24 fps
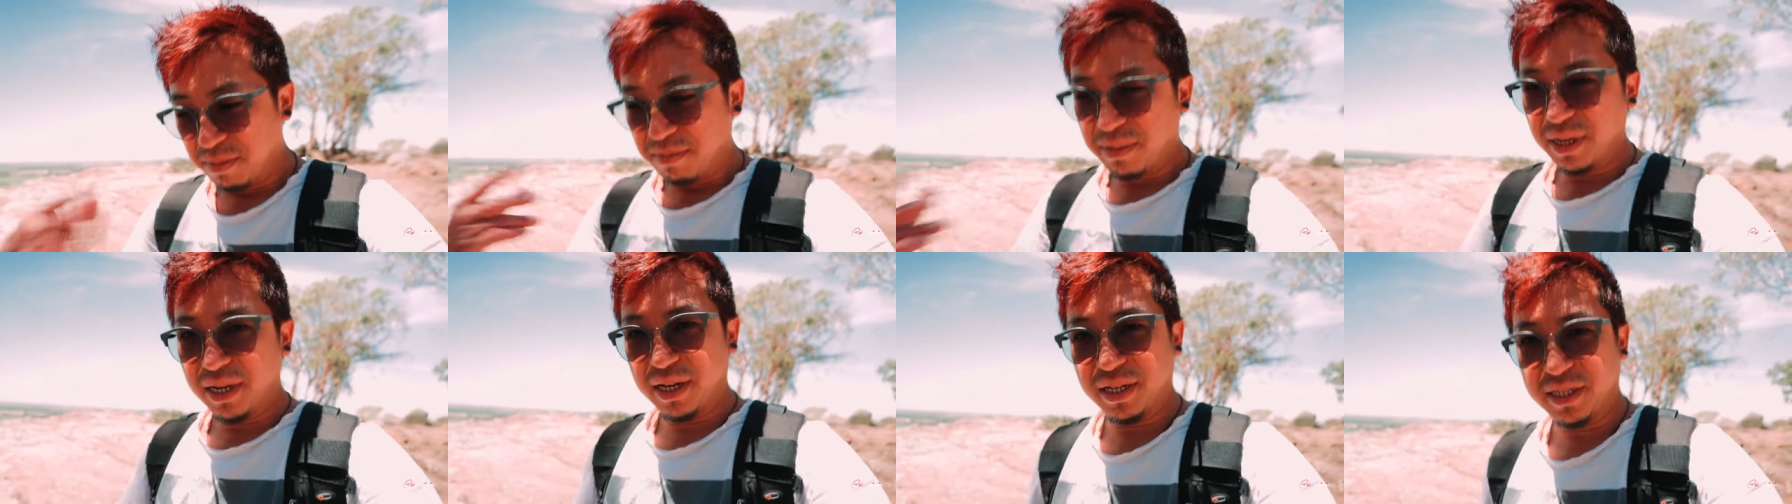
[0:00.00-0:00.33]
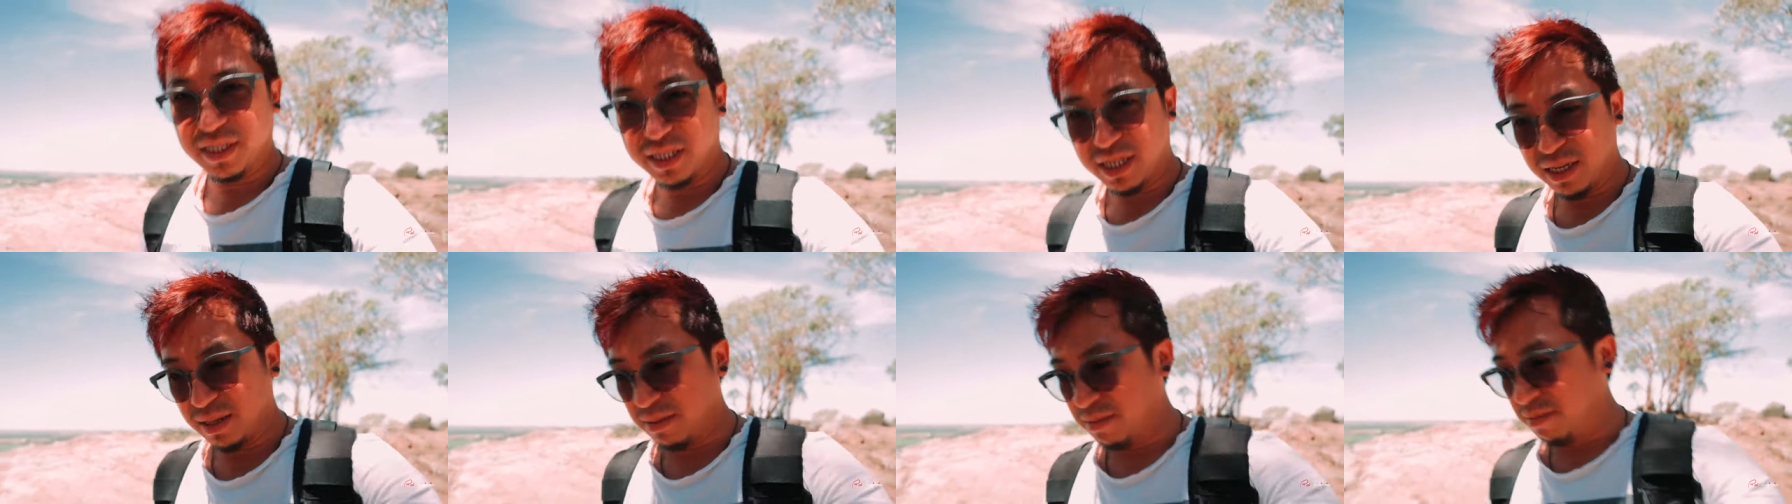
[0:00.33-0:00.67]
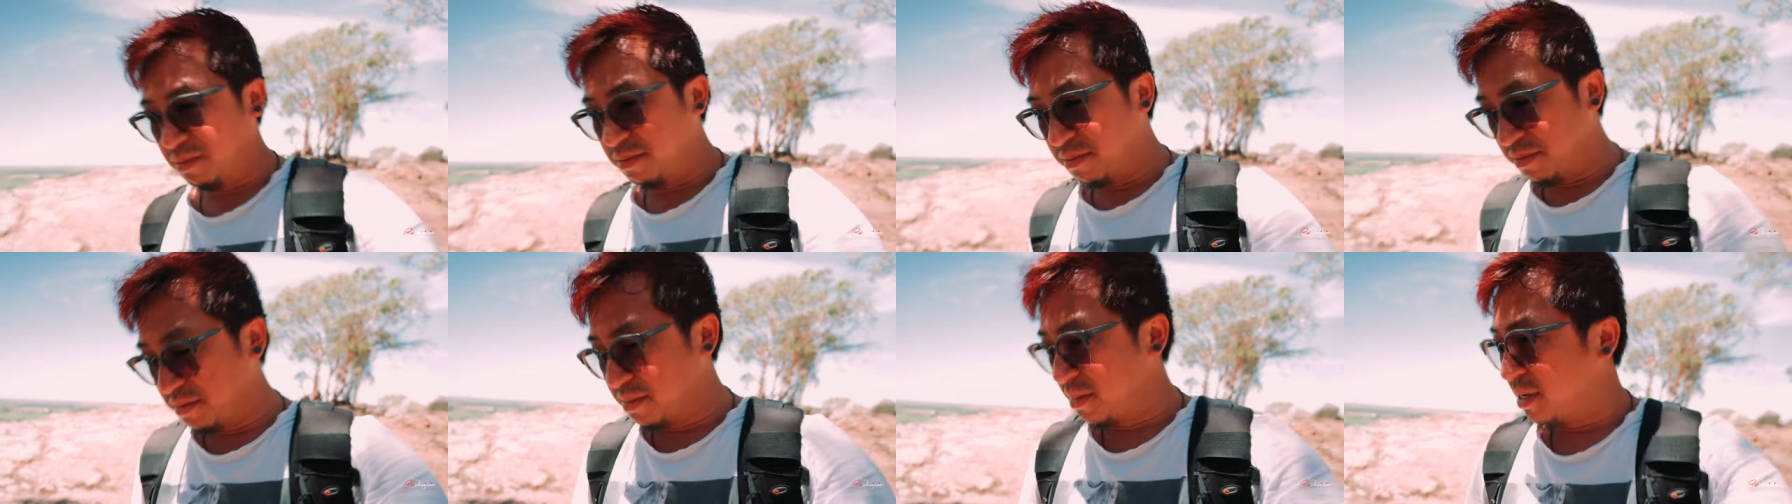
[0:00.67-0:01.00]
but there's
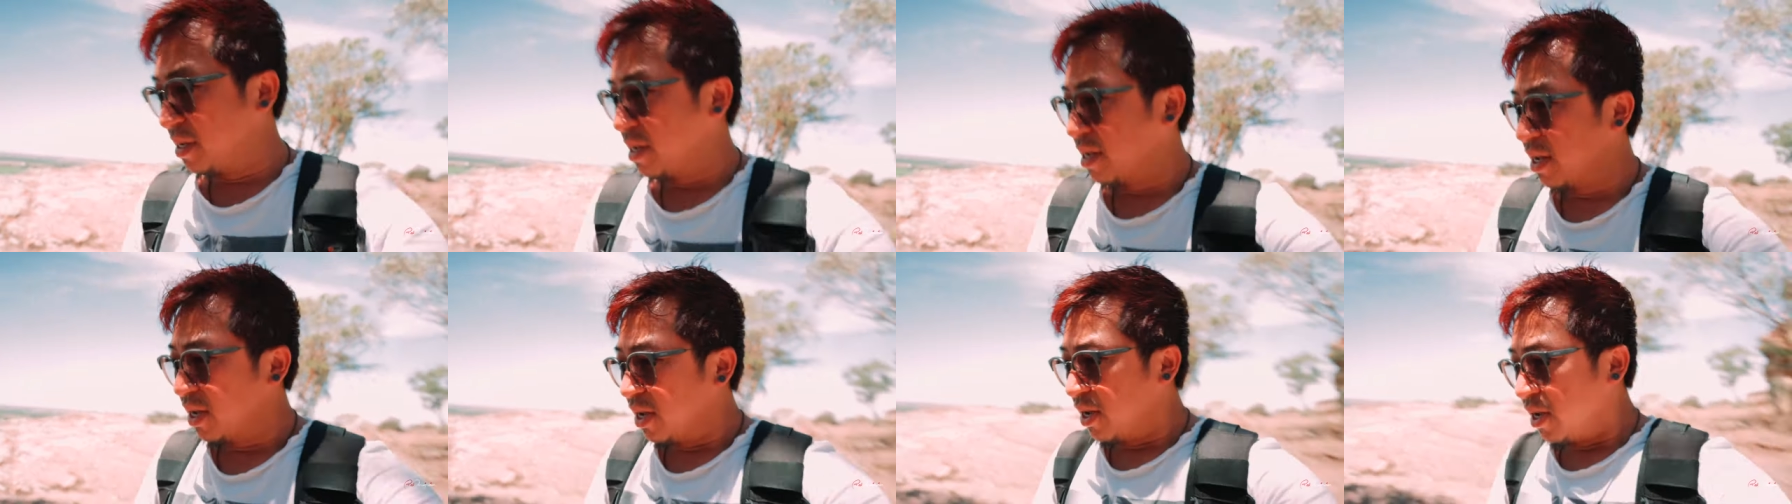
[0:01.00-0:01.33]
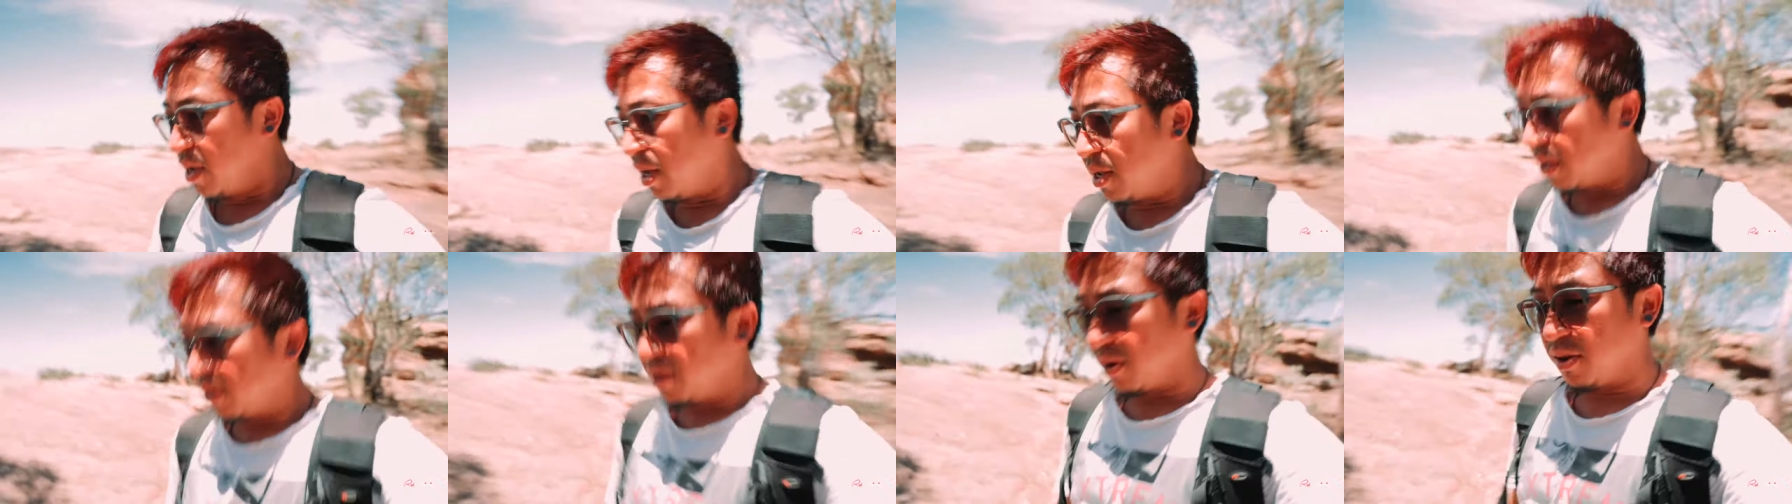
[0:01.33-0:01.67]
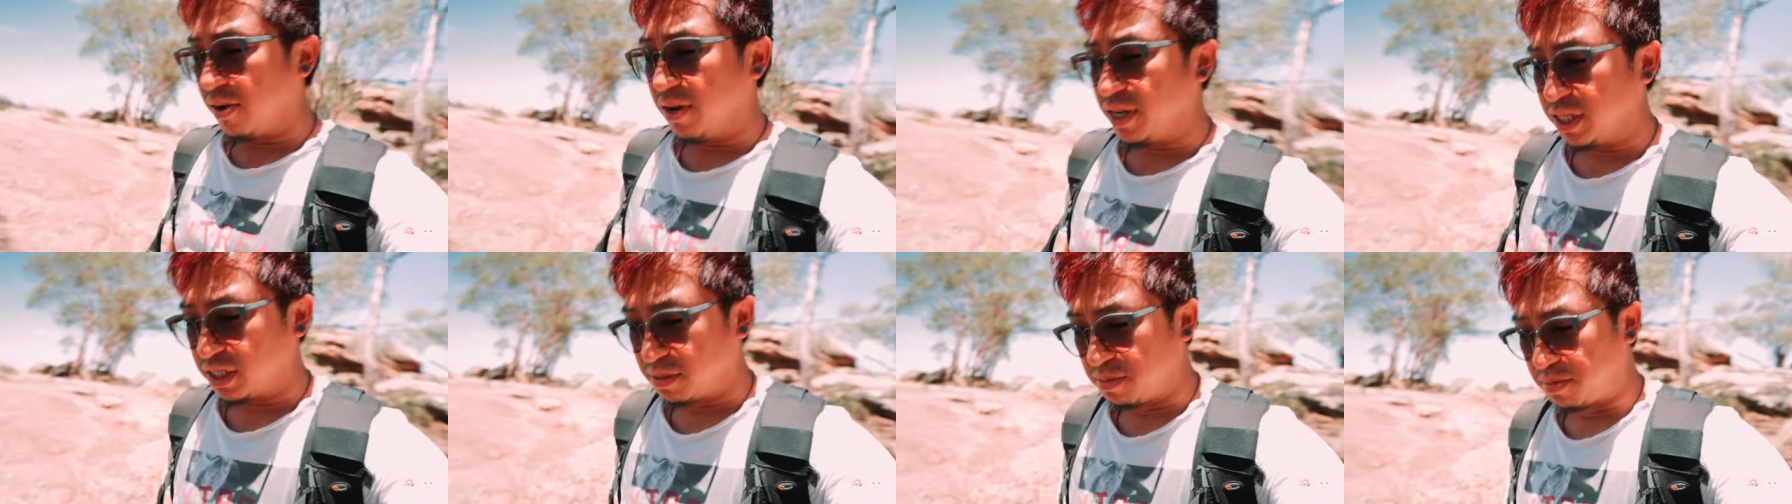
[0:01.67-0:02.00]
some
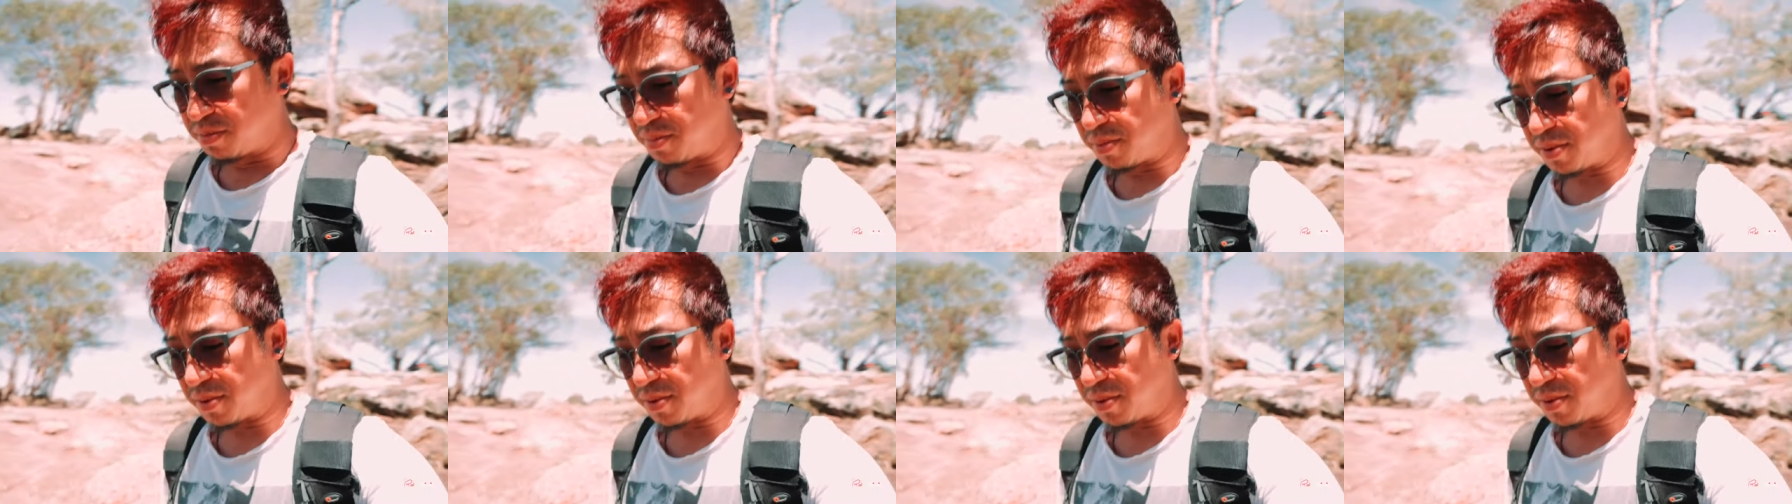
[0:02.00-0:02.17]
nice